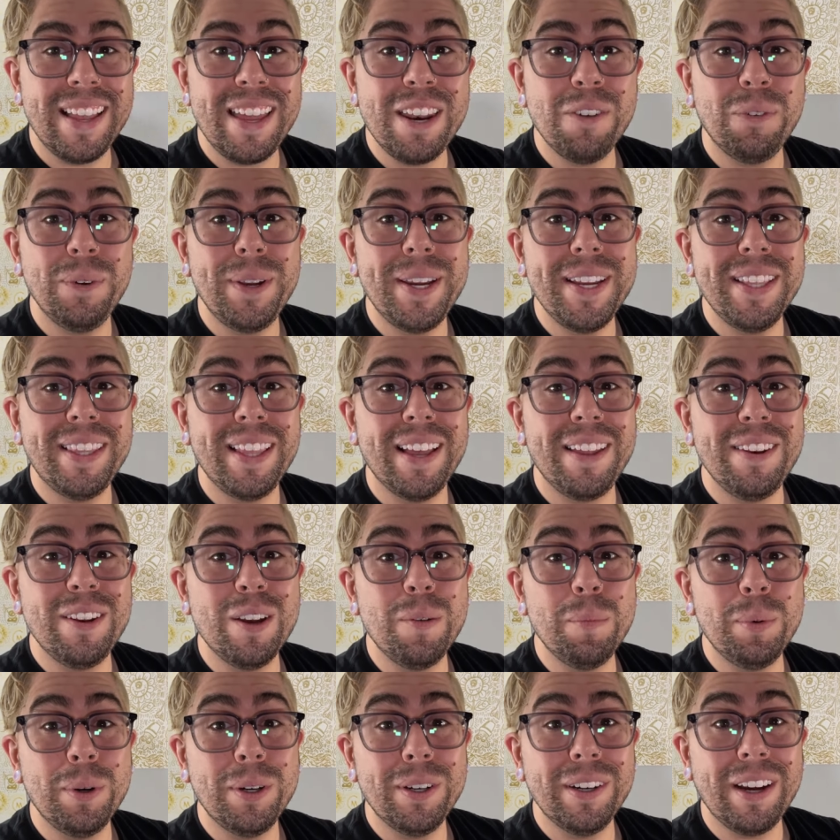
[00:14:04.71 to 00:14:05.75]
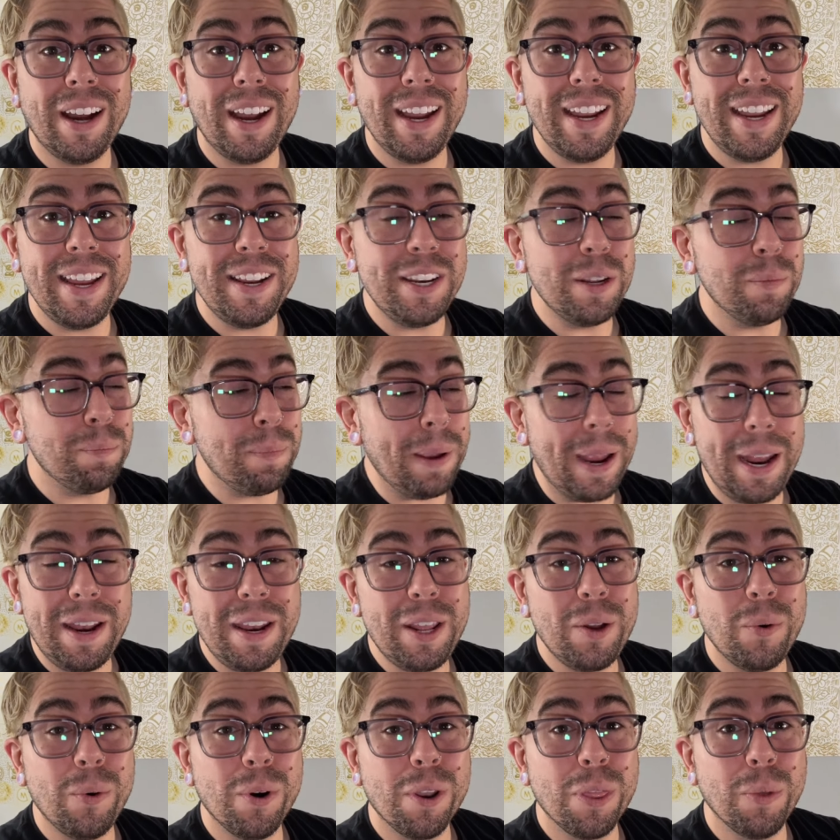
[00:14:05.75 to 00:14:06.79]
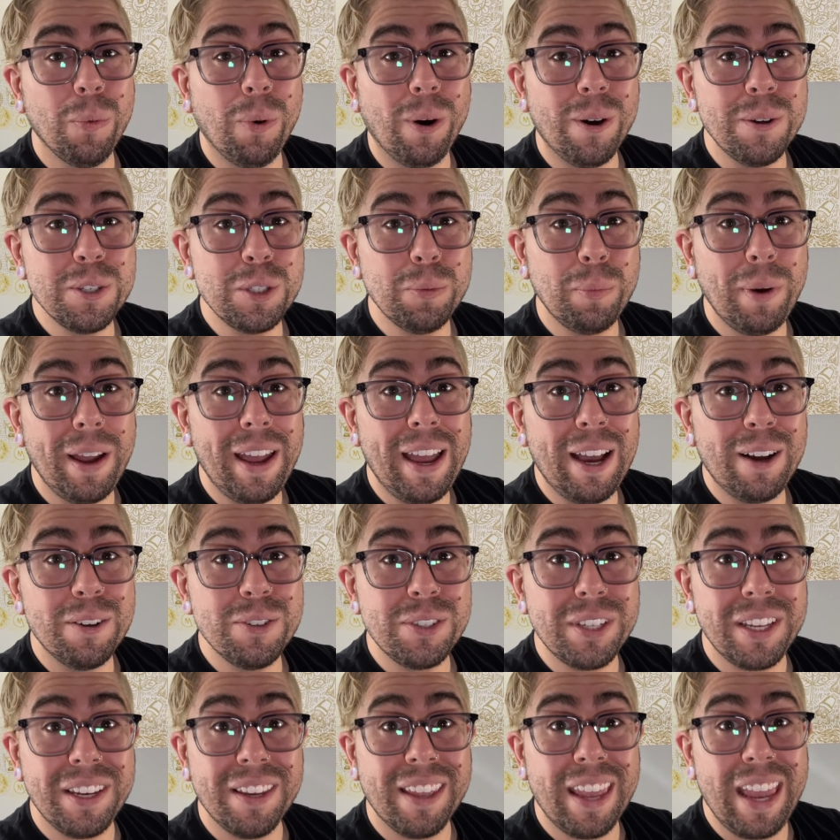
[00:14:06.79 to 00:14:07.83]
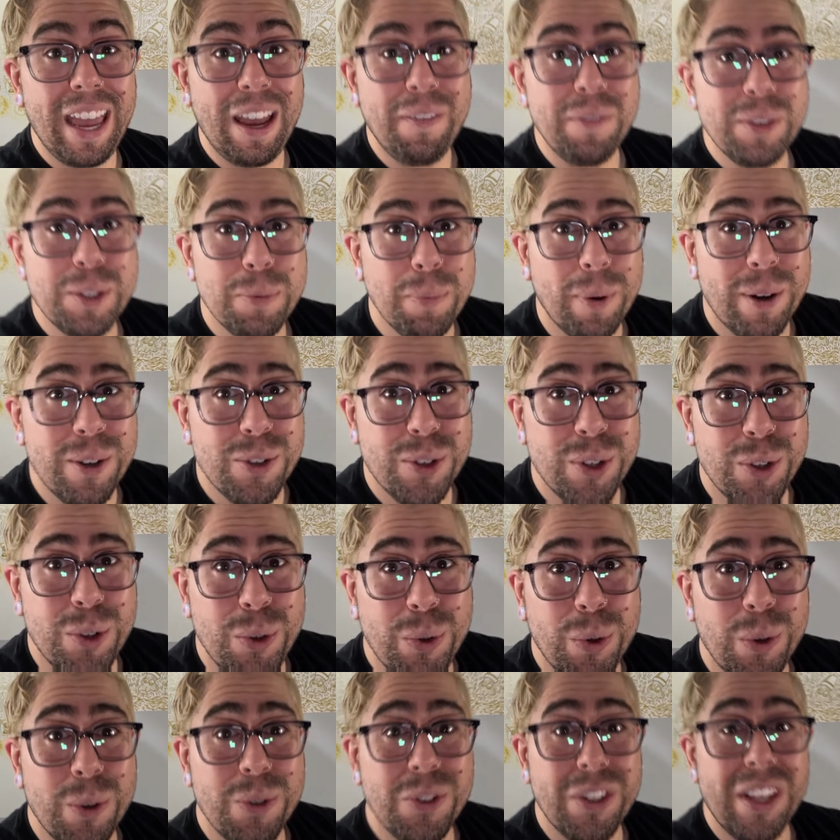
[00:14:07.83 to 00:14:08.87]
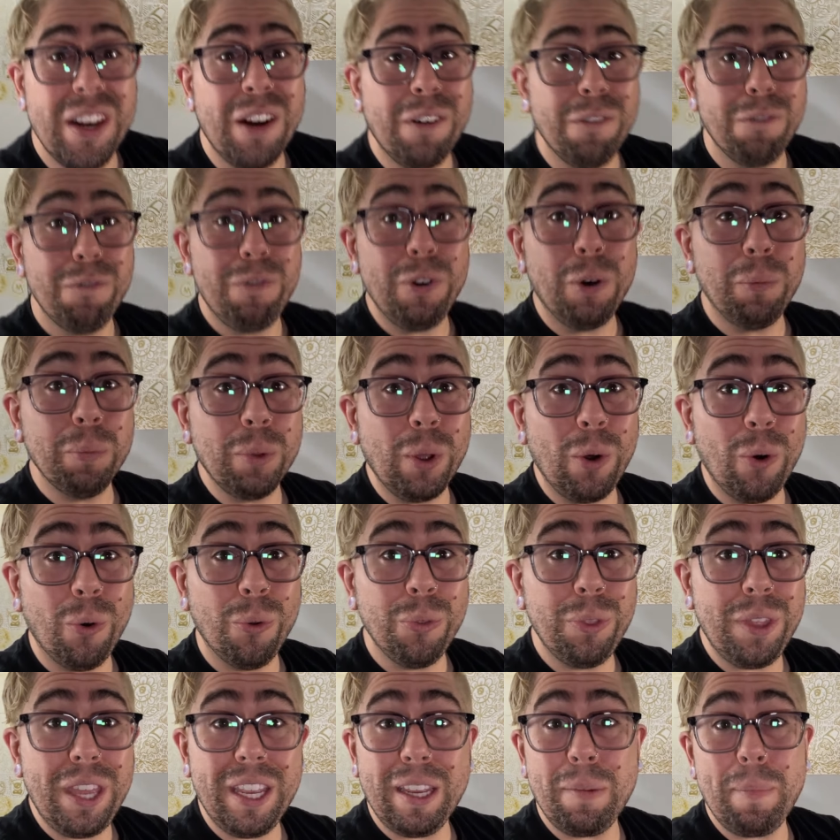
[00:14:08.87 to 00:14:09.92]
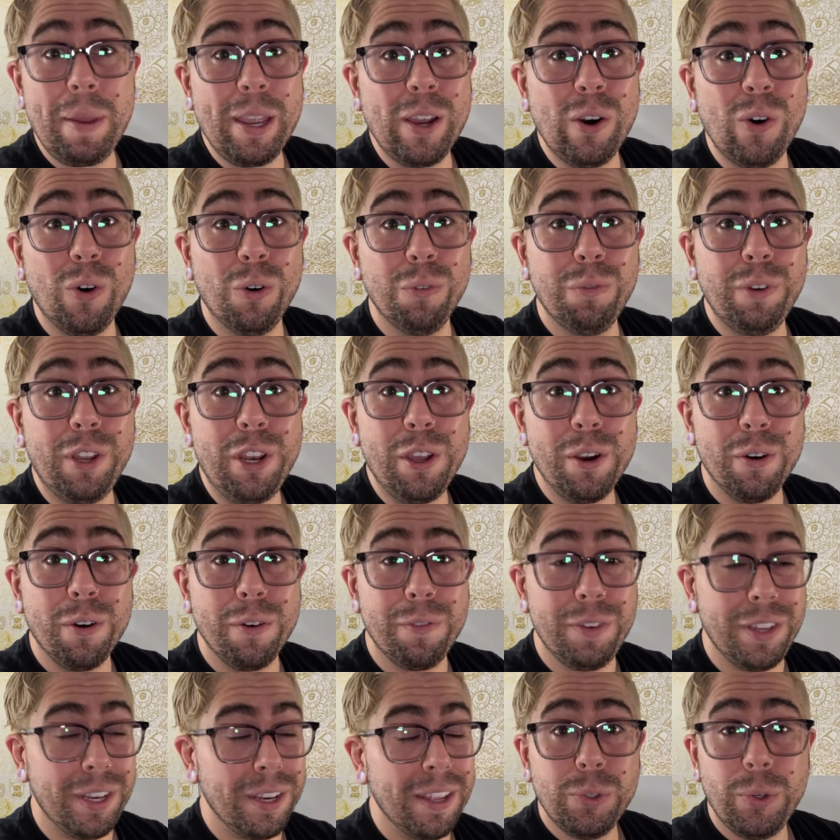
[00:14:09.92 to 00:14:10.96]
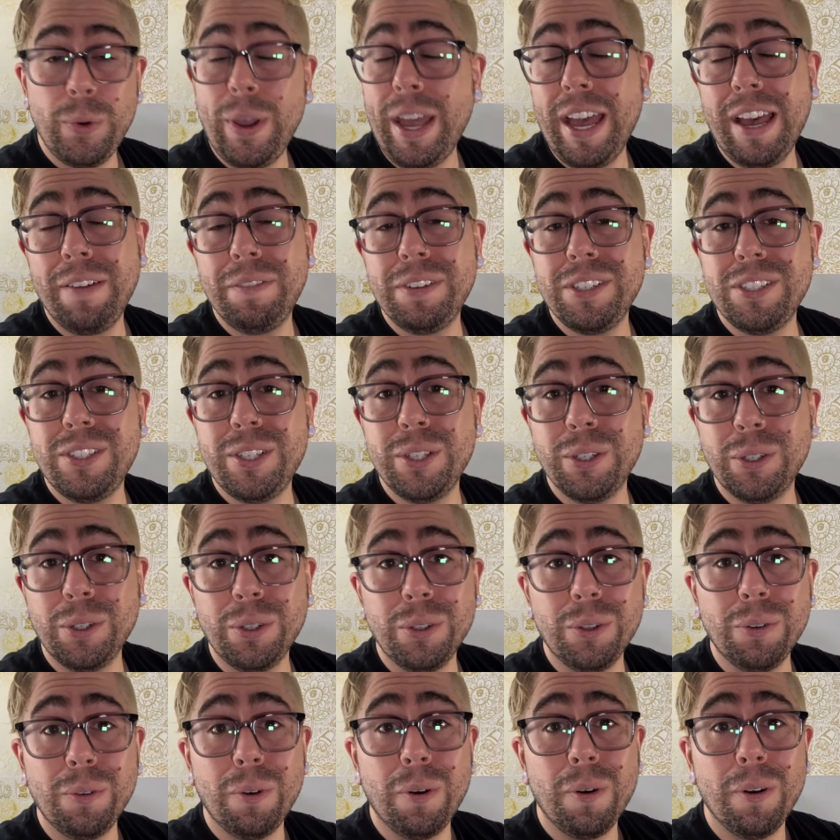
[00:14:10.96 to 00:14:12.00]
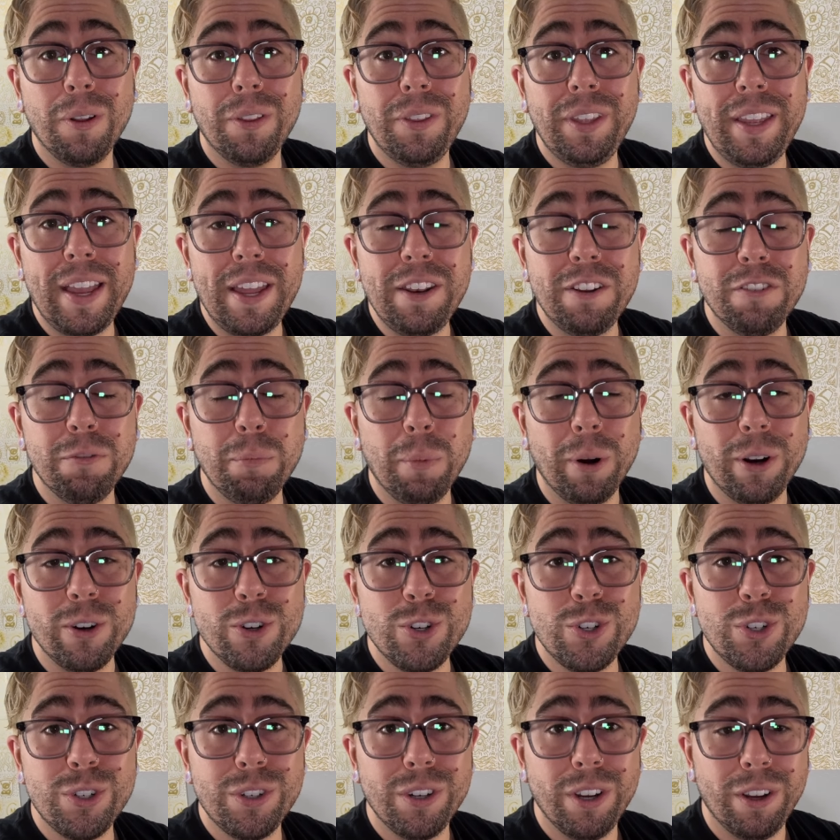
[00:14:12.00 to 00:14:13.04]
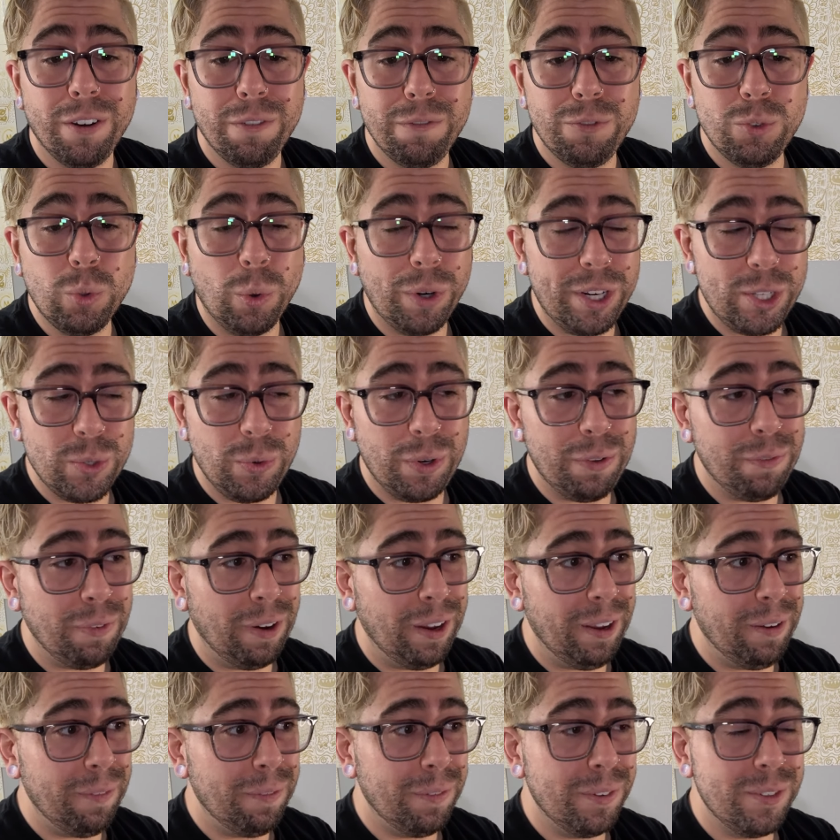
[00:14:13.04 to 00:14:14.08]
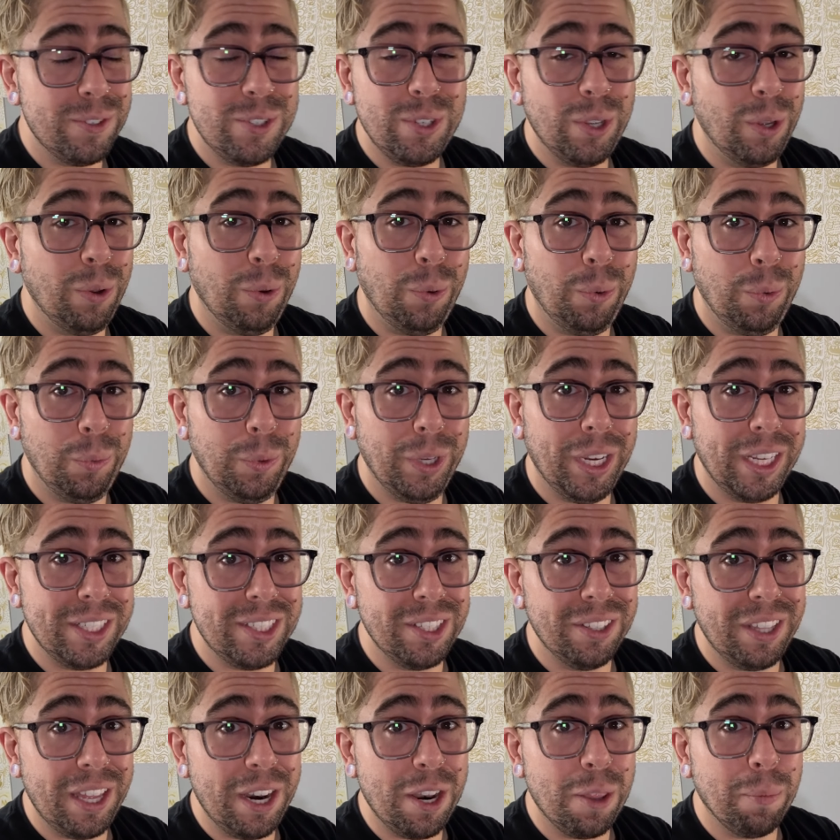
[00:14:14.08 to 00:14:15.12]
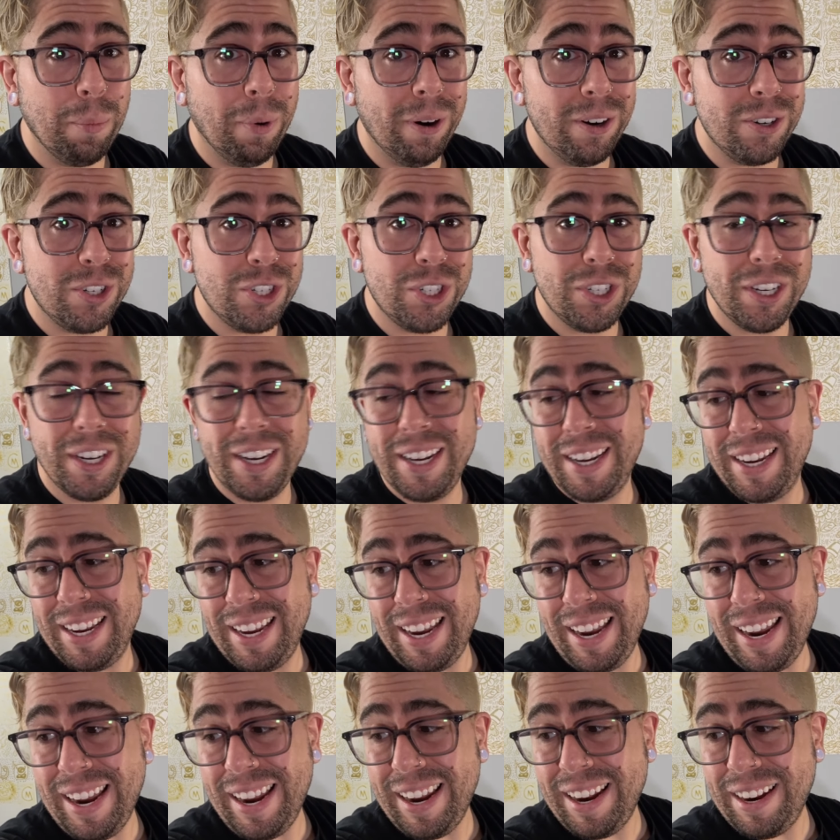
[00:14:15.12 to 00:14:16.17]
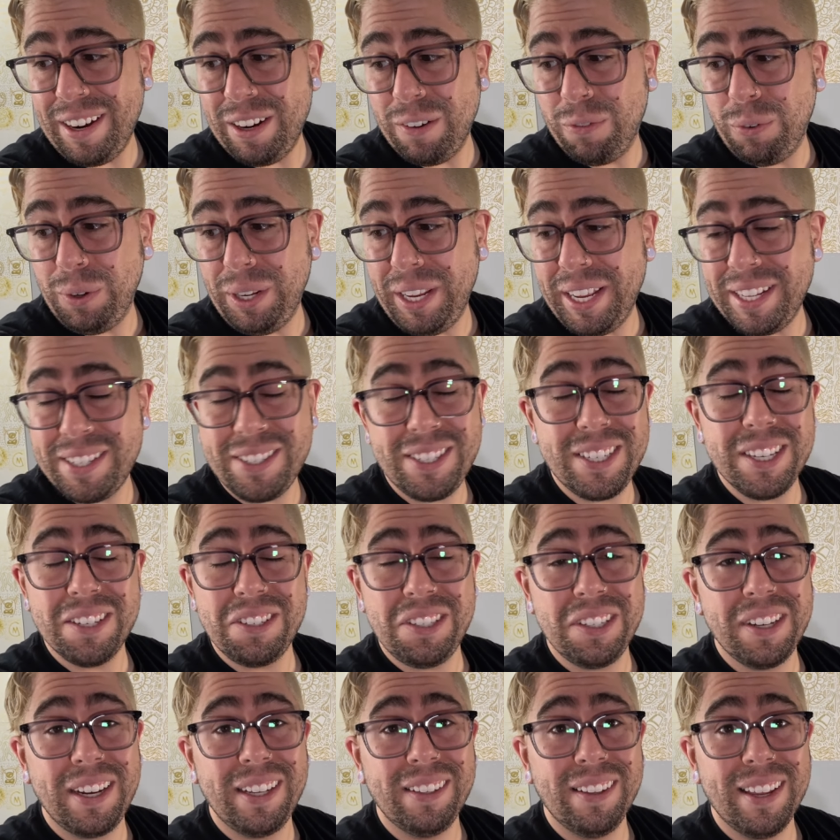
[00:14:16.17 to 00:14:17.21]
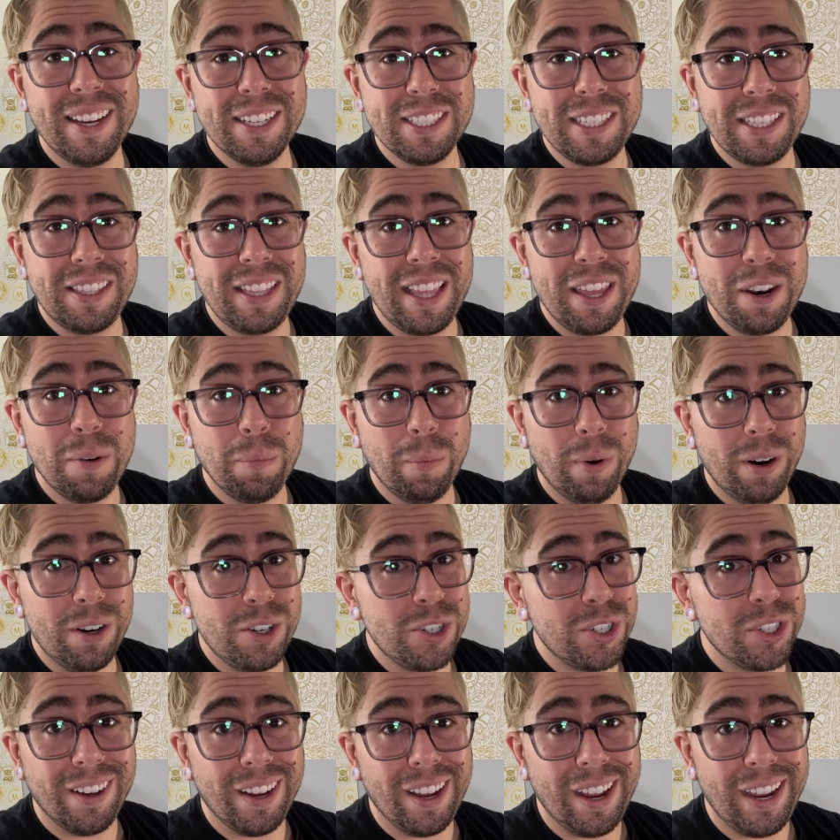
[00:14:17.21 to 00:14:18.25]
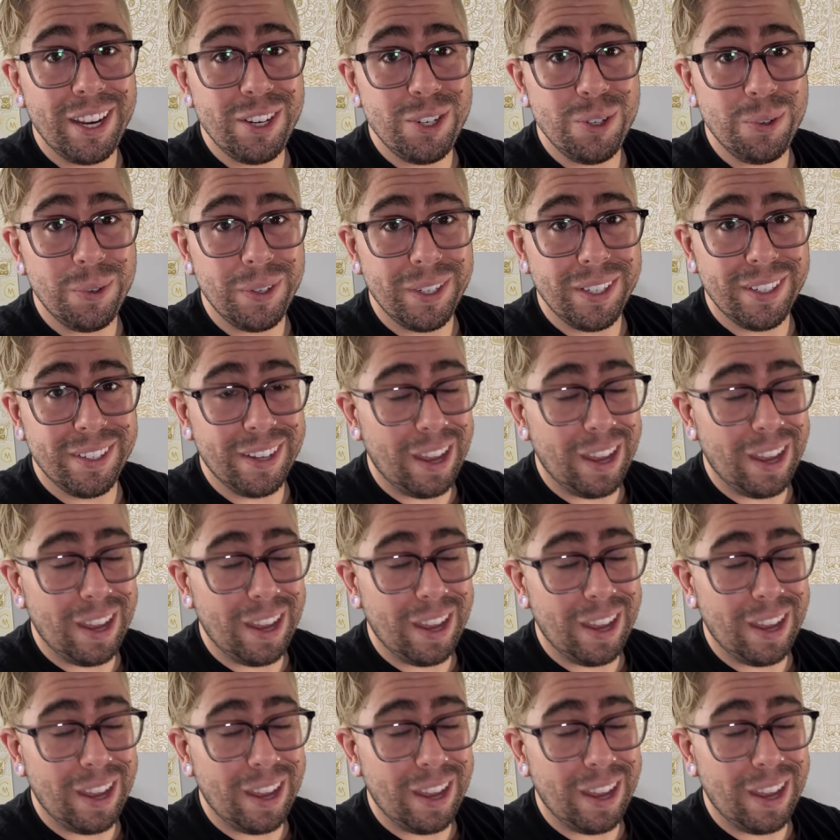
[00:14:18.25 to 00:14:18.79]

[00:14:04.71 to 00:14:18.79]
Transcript: And if we hit that number, I end up painting one of the walls of my house in canvas monster doodles, and I'll film the whole thing and make a whole video of it. You have until the end of March of 2025. So we got till the end of March. And if we hit 69 likes at the end of March, I do it.